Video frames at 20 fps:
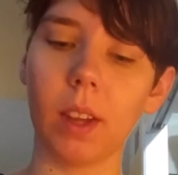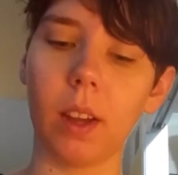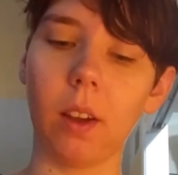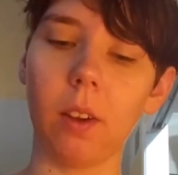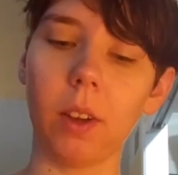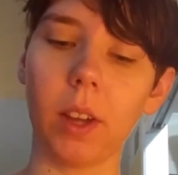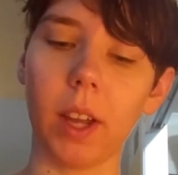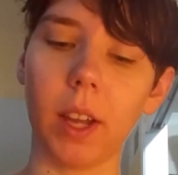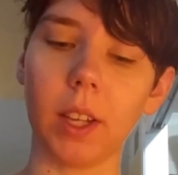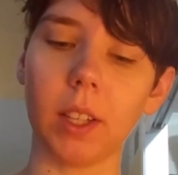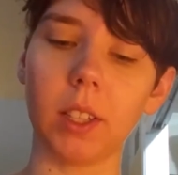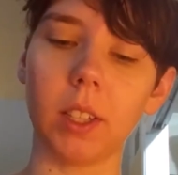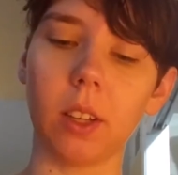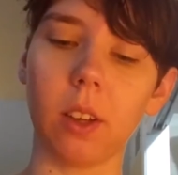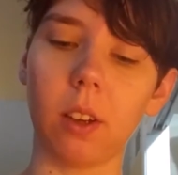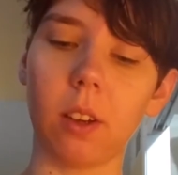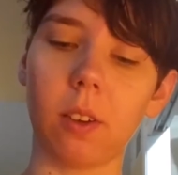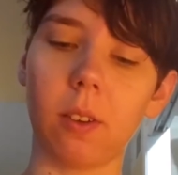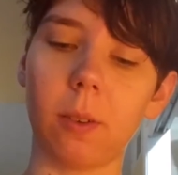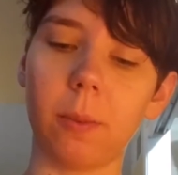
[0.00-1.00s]
Okay,
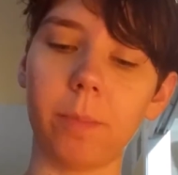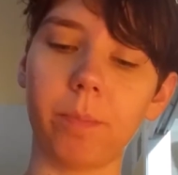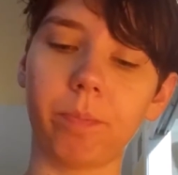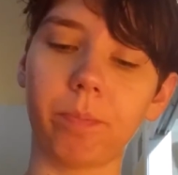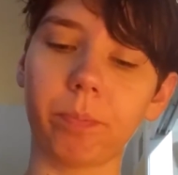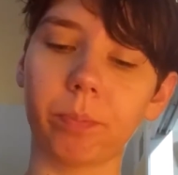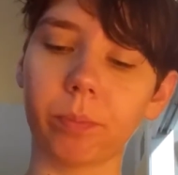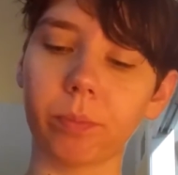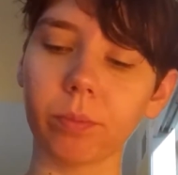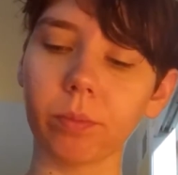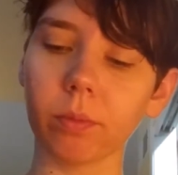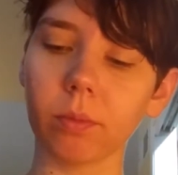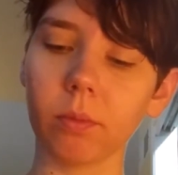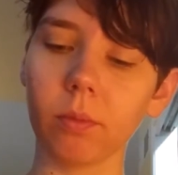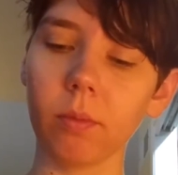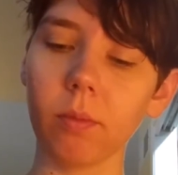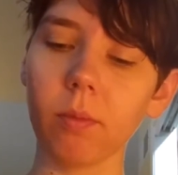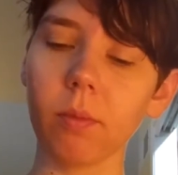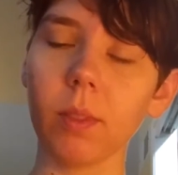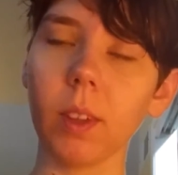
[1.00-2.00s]
so
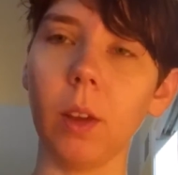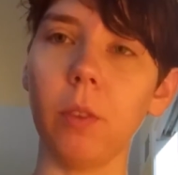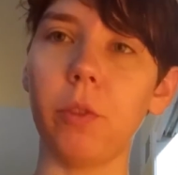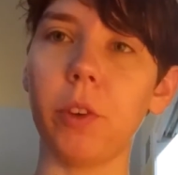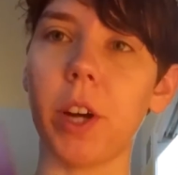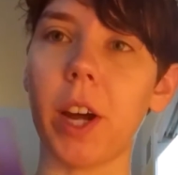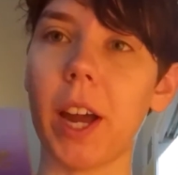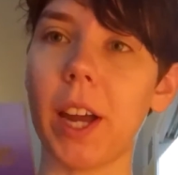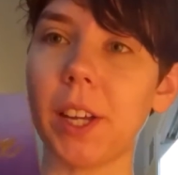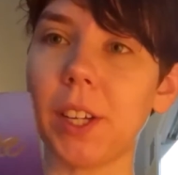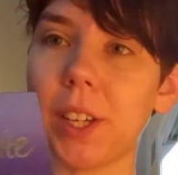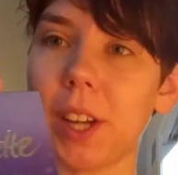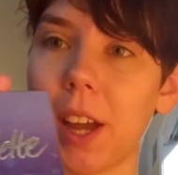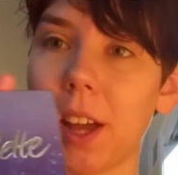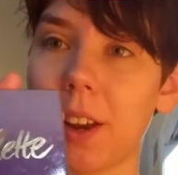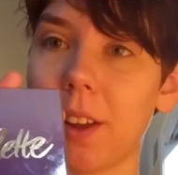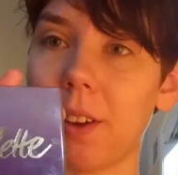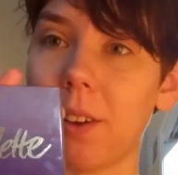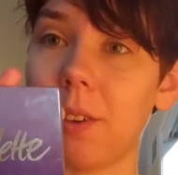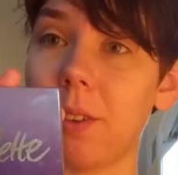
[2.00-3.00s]
for
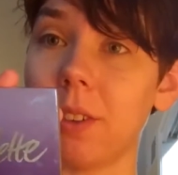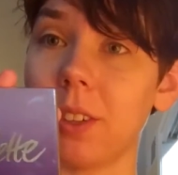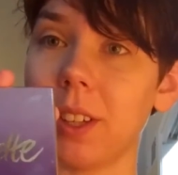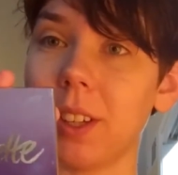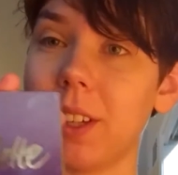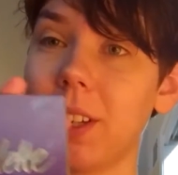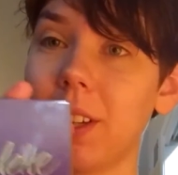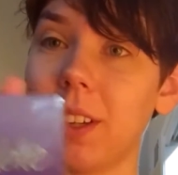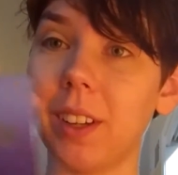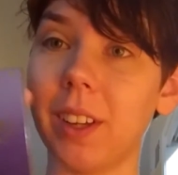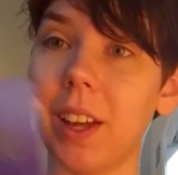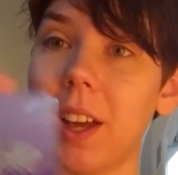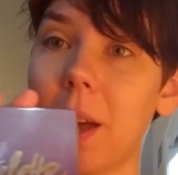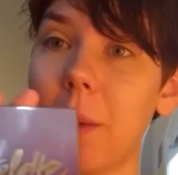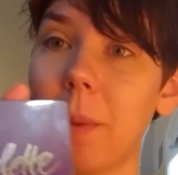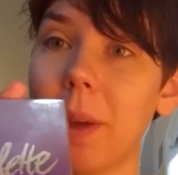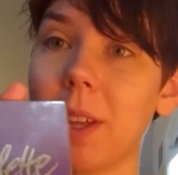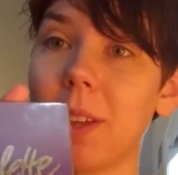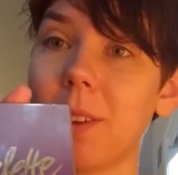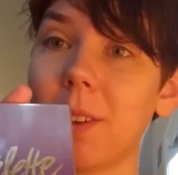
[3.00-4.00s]
eyeshadow, I
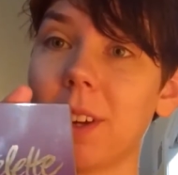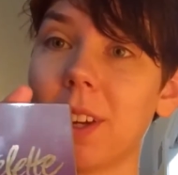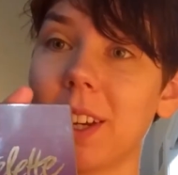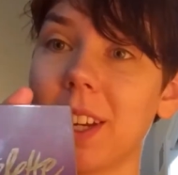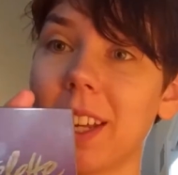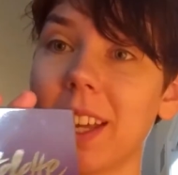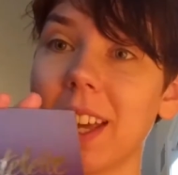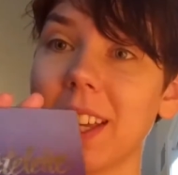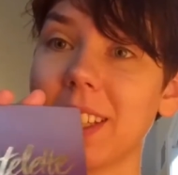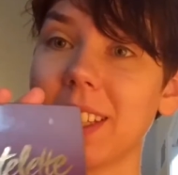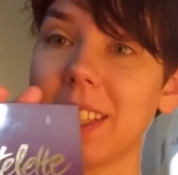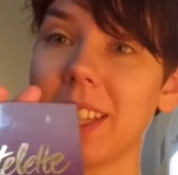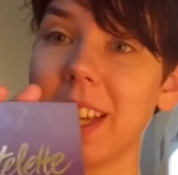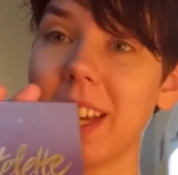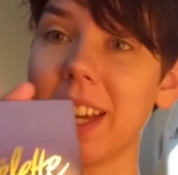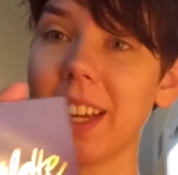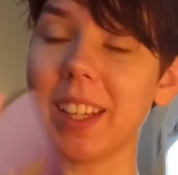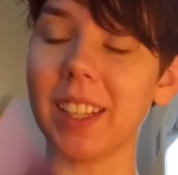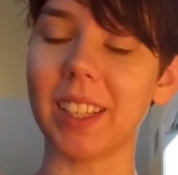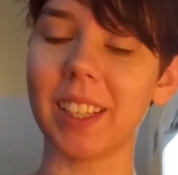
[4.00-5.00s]
bet you couldn't have guessed
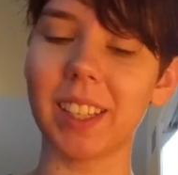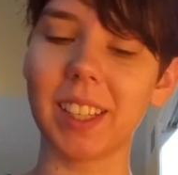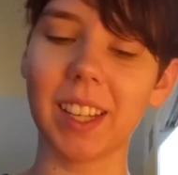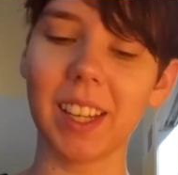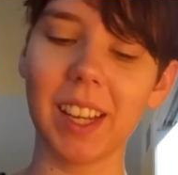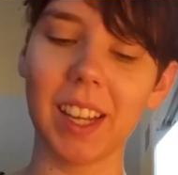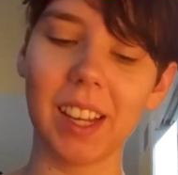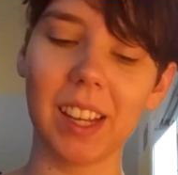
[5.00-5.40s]
this.